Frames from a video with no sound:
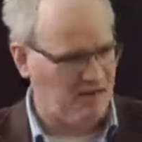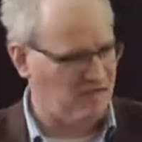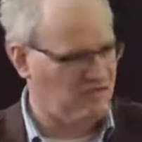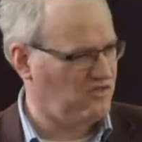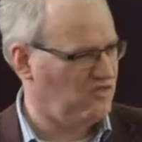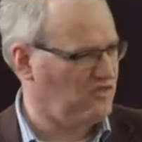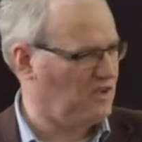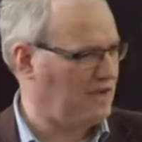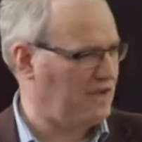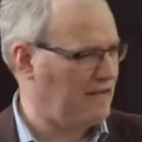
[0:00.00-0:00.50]

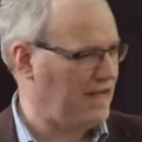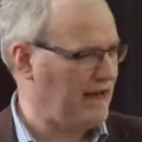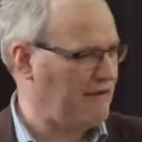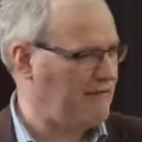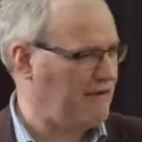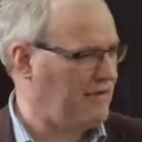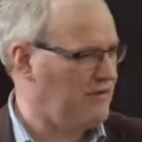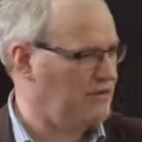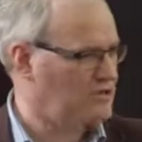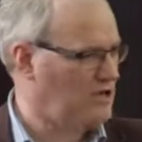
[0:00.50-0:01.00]
person is going to
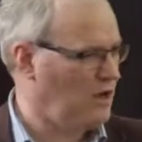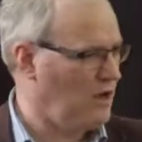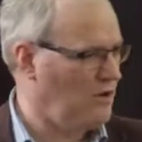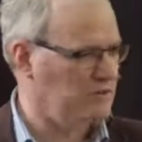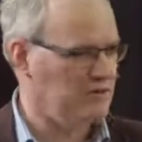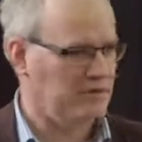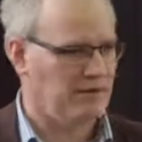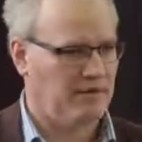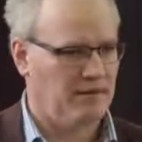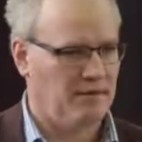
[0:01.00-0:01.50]
carry the
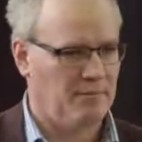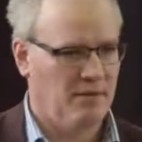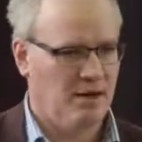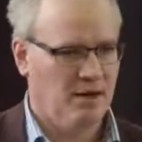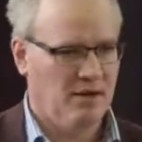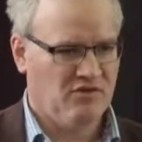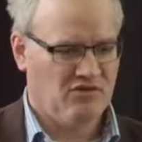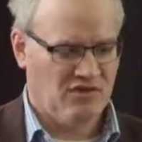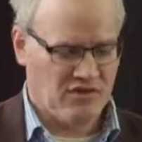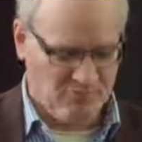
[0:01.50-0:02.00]
child and another
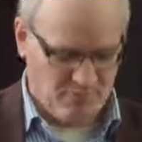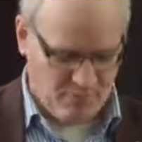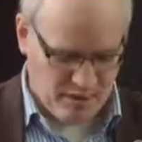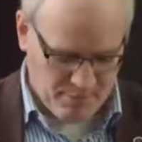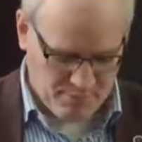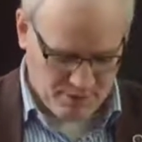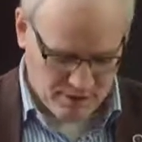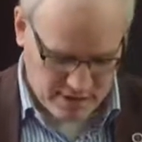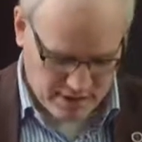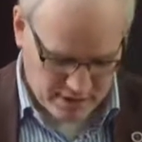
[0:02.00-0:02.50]
set of
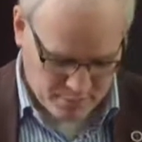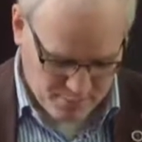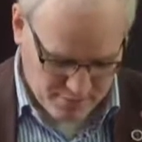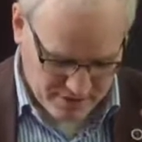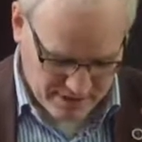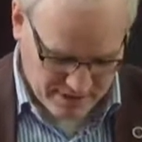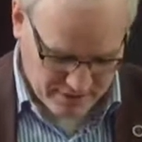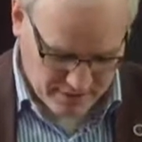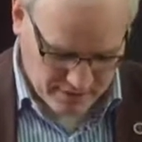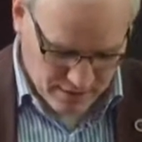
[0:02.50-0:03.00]
people are going to
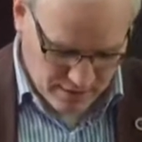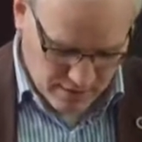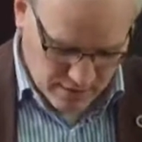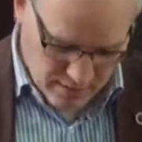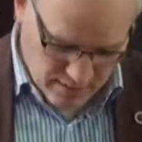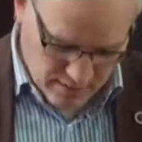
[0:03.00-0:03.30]
bring